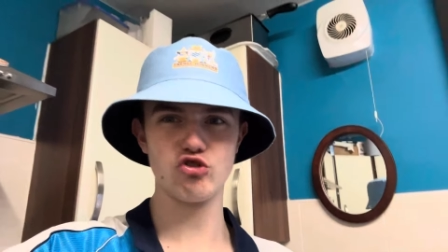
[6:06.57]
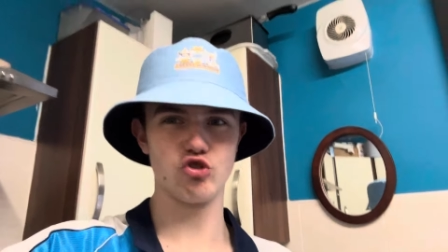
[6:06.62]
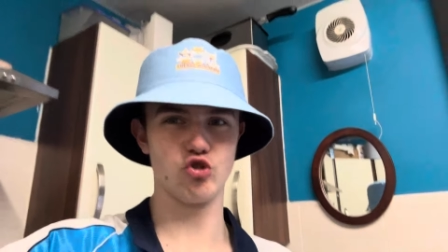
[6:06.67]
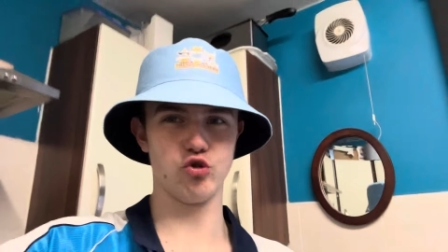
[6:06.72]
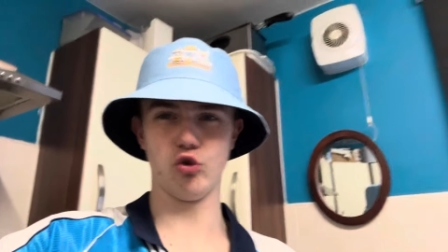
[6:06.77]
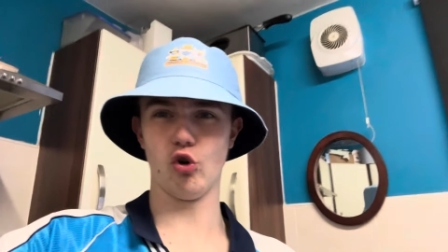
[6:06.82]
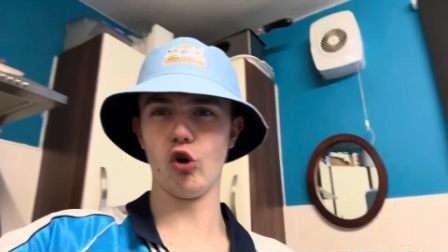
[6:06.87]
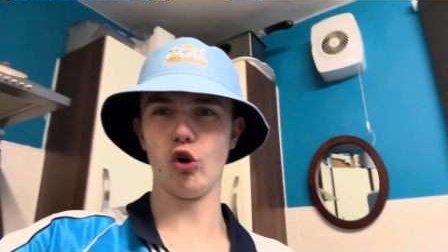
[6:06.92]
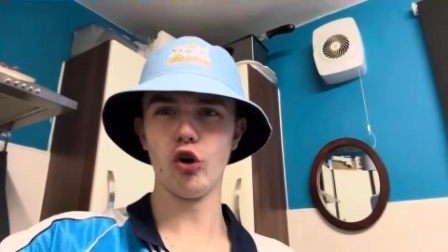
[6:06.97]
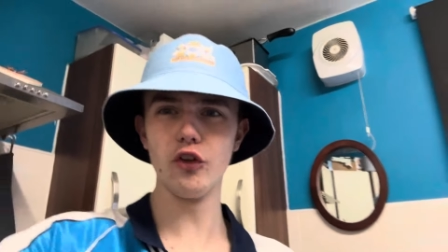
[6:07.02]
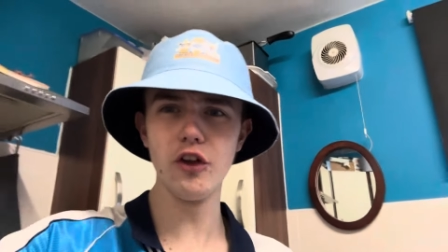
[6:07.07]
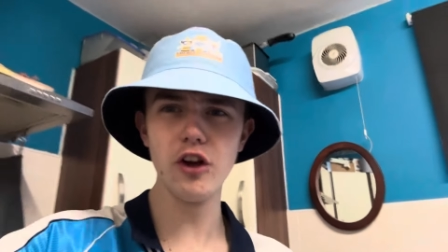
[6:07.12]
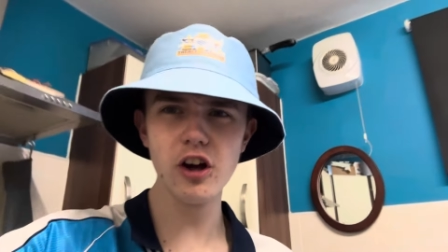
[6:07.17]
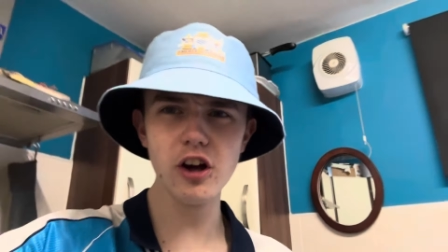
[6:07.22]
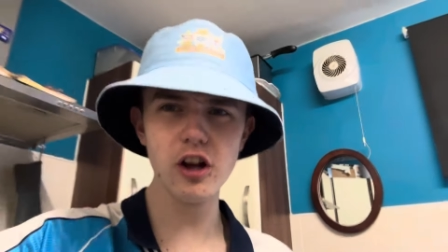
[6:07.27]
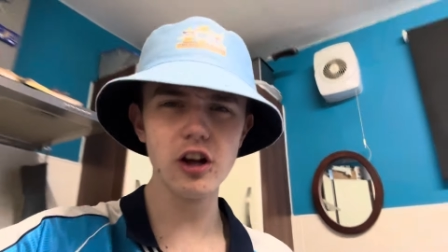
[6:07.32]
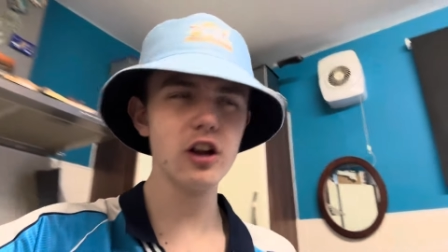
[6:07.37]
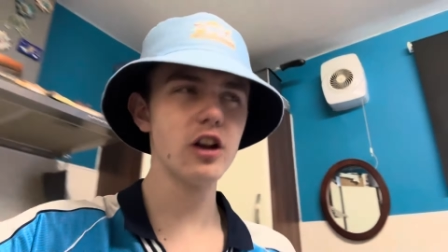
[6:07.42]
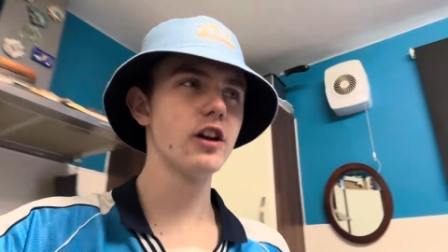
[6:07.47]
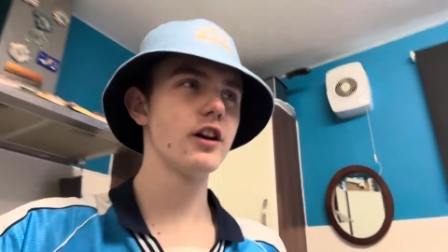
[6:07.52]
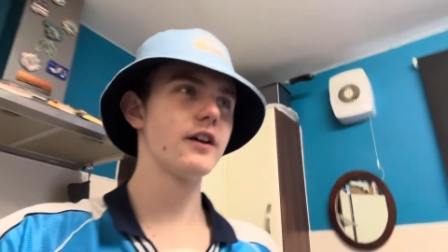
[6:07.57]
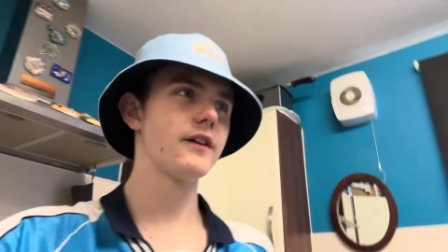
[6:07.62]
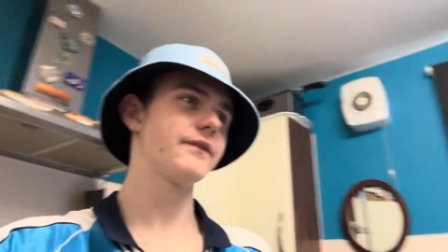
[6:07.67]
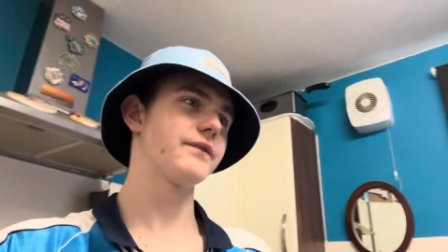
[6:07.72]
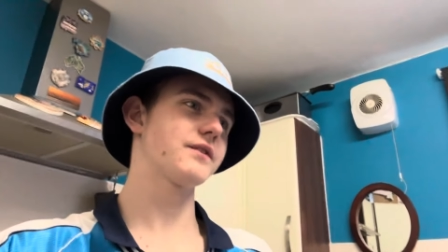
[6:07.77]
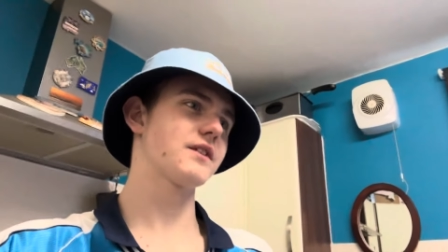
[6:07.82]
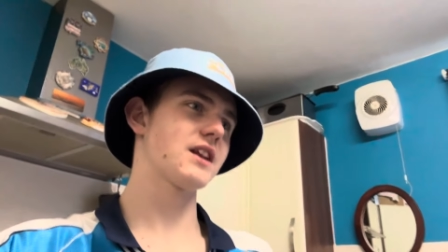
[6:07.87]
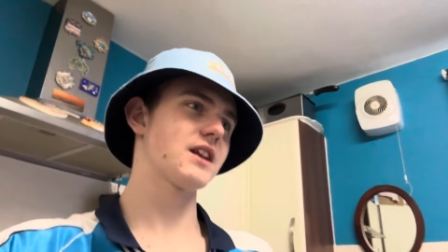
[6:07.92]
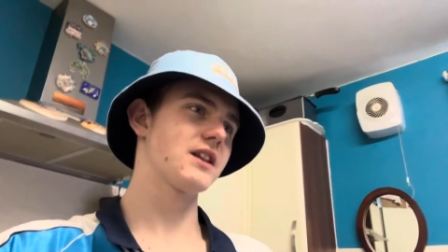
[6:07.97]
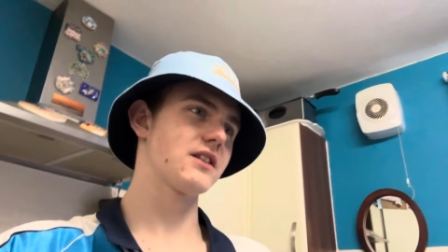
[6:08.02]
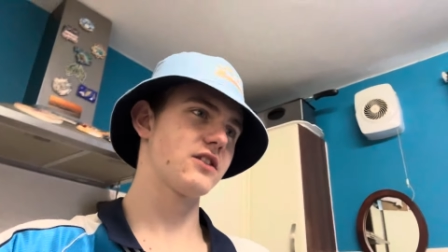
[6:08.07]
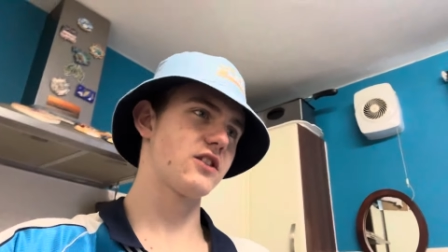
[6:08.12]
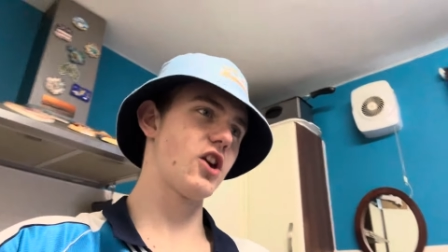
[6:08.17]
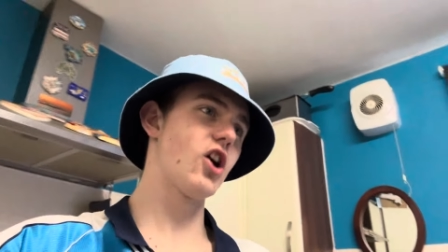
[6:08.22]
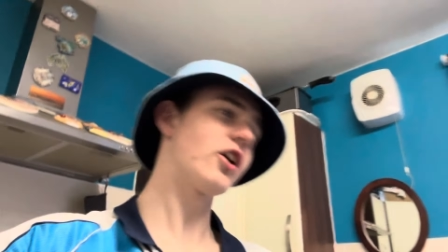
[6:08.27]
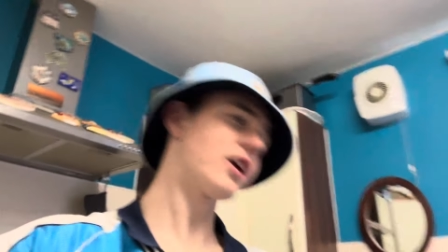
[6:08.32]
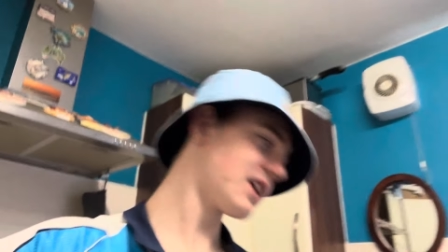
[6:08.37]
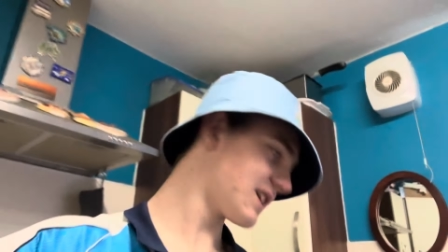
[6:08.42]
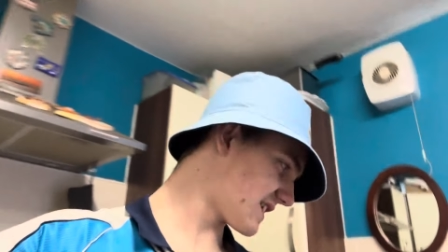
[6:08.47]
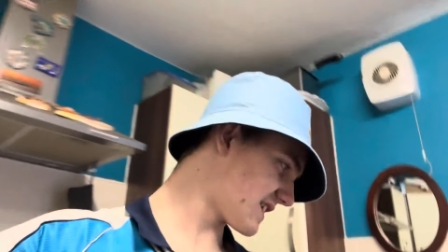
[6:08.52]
drawn, the only